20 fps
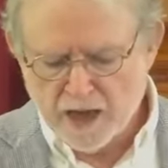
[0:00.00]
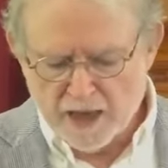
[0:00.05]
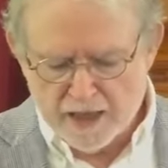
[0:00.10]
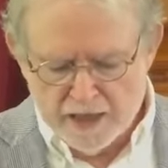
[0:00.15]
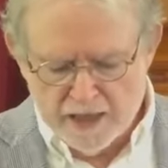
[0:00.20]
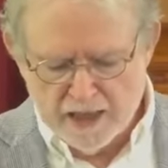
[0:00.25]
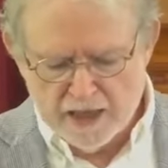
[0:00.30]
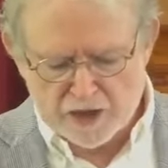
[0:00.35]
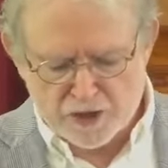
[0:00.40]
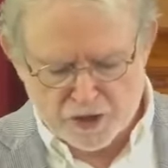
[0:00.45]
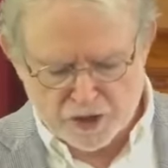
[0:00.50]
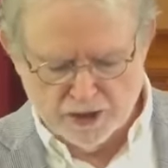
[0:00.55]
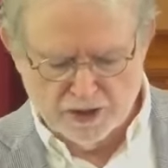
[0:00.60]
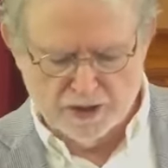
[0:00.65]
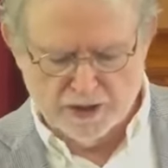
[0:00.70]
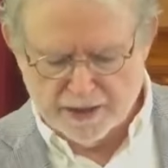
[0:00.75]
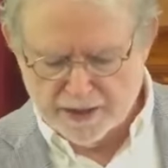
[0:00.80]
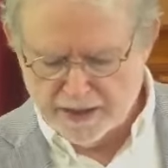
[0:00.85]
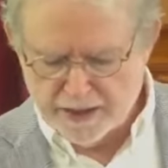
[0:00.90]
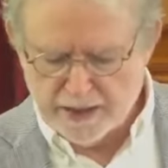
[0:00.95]

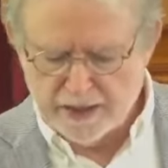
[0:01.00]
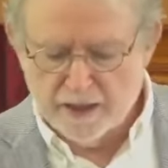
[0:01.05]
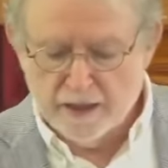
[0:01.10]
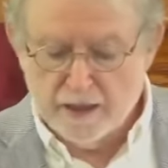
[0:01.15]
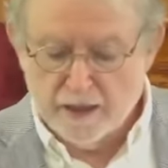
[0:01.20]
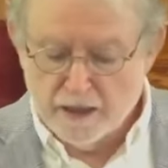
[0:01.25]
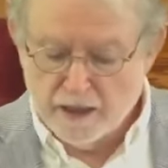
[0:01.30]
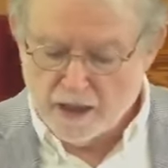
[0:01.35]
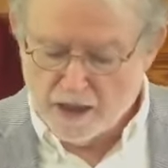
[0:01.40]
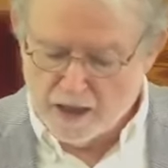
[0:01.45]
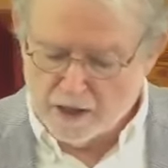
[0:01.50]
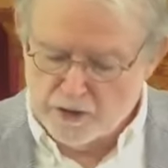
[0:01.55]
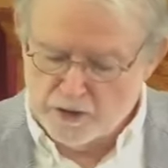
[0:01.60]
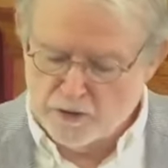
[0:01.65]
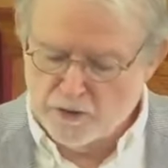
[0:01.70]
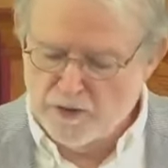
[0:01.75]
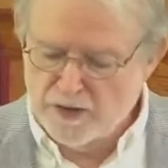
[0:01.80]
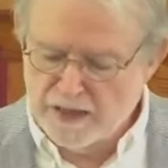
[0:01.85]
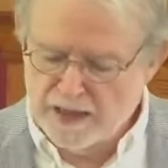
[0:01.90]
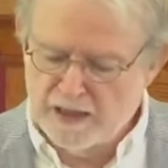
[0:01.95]
Initially,
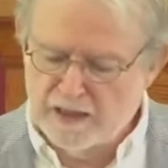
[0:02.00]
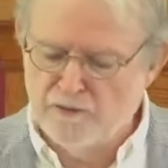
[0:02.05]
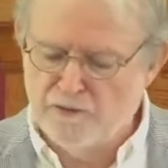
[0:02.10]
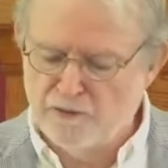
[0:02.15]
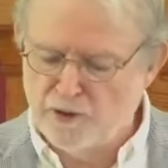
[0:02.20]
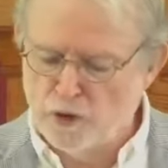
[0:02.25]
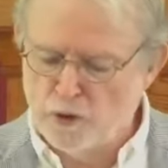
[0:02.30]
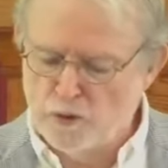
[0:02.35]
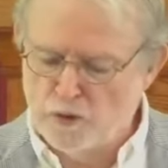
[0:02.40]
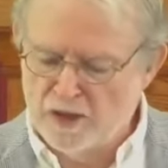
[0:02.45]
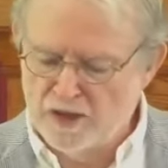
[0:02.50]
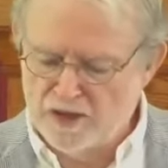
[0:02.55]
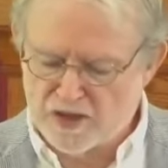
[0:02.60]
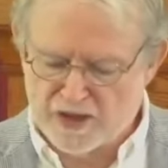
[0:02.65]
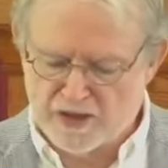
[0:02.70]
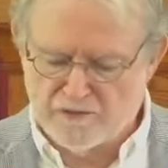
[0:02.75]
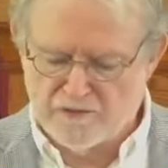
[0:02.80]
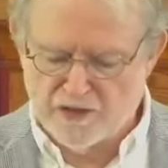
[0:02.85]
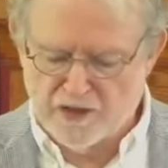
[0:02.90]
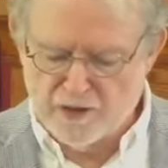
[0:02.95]
under the
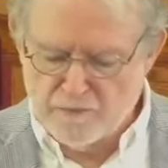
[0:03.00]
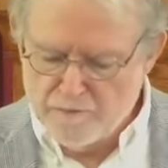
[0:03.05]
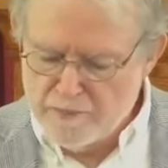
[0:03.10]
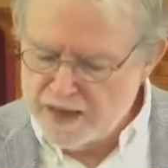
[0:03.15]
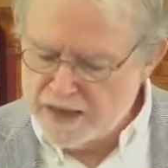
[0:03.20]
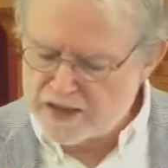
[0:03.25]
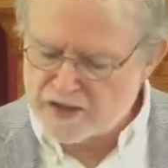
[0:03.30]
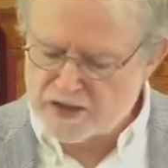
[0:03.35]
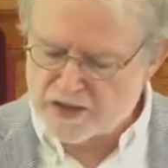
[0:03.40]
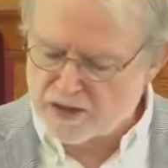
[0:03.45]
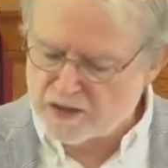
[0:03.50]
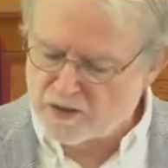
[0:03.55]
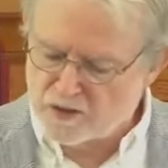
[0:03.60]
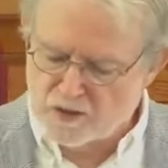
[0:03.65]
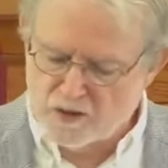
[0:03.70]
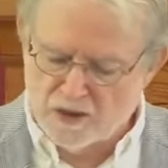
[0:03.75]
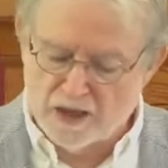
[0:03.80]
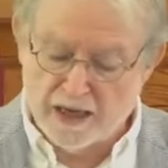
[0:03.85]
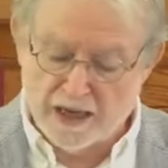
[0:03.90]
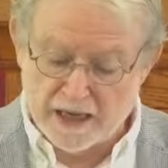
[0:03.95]
influence of the
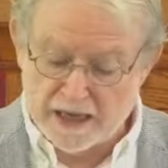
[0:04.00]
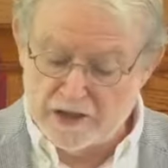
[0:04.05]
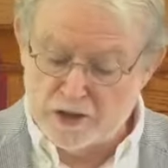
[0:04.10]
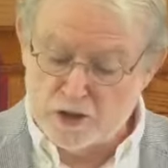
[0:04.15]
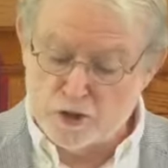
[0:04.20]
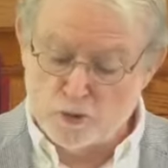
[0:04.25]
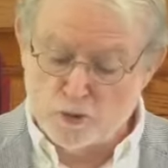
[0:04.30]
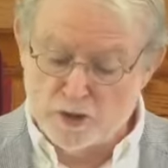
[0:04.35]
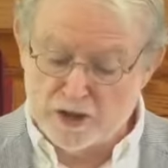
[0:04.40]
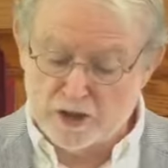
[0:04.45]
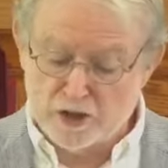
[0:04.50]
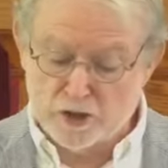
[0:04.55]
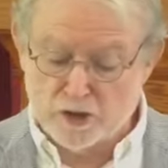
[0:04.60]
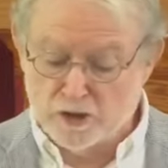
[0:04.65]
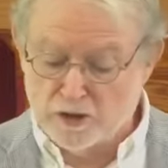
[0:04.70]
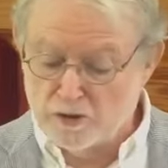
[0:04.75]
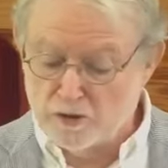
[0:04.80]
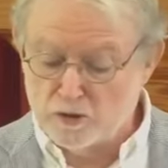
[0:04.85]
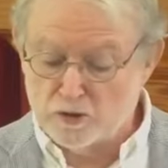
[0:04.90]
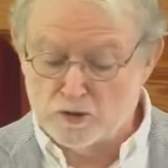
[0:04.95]
mystical and
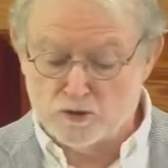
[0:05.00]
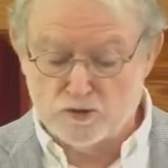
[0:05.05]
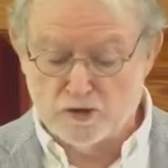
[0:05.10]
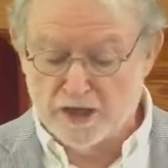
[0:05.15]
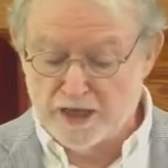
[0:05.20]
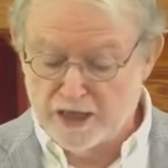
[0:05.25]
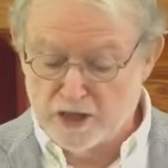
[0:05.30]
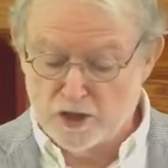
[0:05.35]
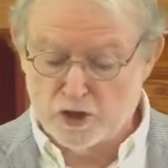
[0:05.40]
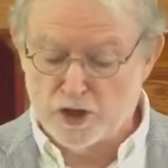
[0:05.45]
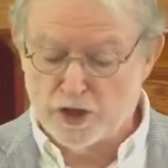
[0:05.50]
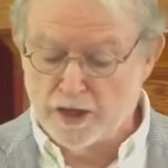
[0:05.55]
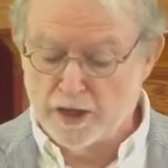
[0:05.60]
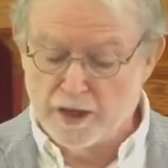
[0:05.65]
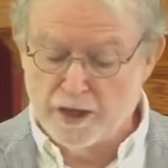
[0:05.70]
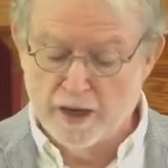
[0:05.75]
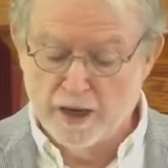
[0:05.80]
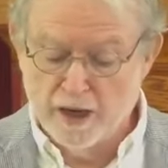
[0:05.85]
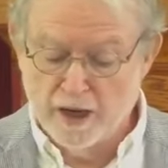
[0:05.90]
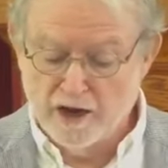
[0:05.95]
intuitional
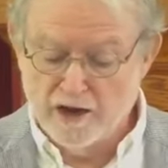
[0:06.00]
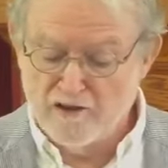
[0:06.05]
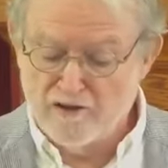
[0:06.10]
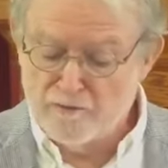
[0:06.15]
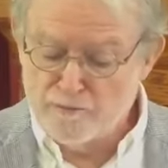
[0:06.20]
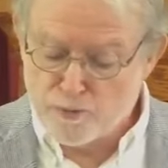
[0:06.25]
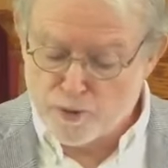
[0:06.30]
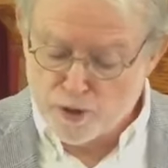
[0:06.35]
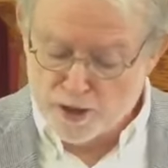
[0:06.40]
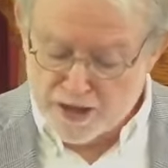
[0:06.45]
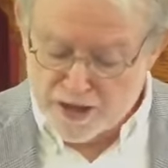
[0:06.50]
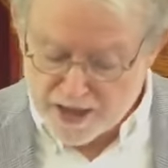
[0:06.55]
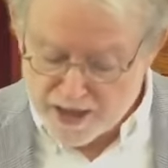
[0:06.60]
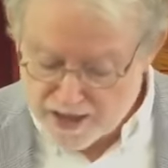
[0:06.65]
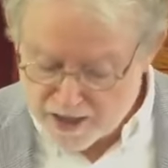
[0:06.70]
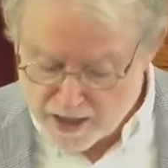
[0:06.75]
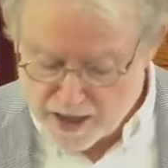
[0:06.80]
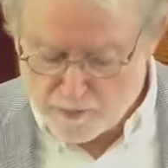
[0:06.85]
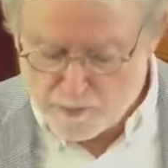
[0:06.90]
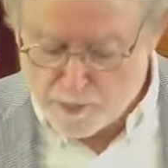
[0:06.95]
tradition of
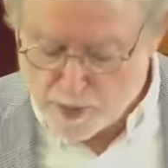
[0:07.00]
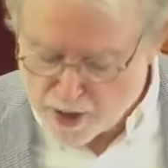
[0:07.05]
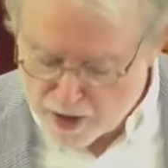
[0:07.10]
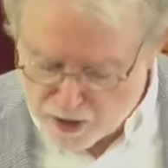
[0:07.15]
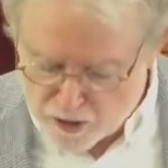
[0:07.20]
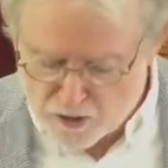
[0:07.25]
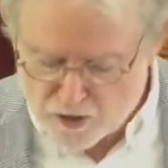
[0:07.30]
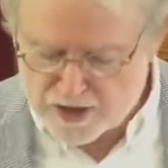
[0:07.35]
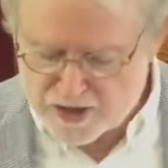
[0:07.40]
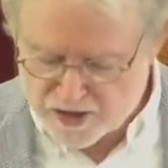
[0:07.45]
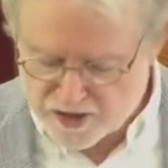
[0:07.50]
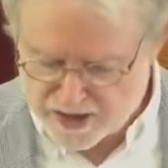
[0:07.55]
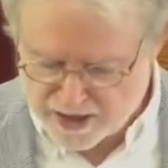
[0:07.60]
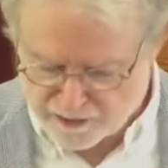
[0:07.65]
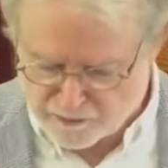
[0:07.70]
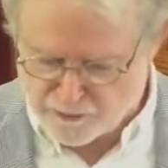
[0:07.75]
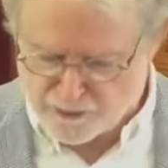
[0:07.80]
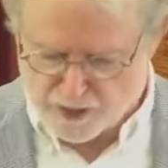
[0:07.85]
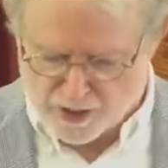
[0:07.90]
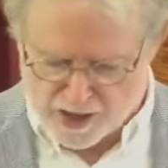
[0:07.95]

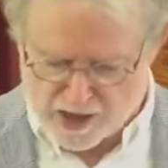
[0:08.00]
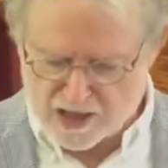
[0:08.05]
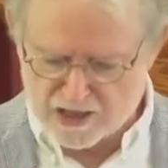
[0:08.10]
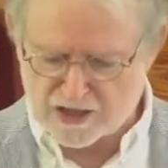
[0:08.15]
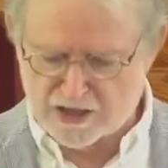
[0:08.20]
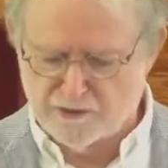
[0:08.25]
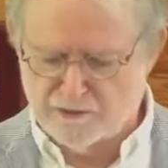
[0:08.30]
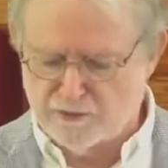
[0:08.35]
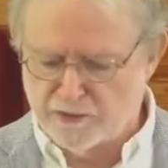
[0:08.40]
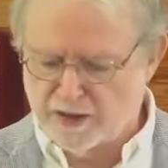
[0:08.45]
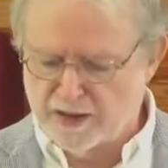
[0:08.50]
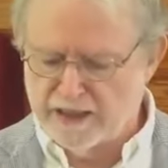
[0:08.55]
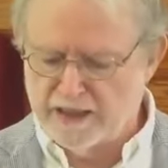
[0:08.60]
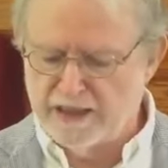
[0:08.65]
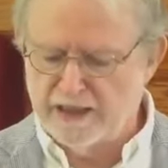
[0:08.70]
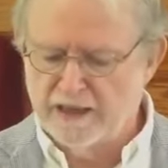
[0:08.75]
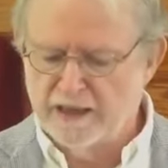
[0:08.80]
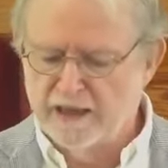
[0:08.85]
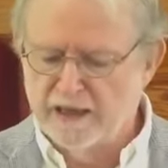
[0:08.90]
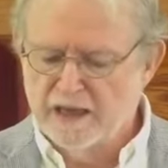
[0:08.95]
patristic
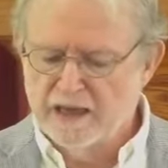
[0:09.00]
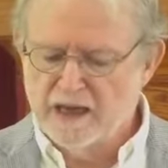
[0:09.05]
philosophy,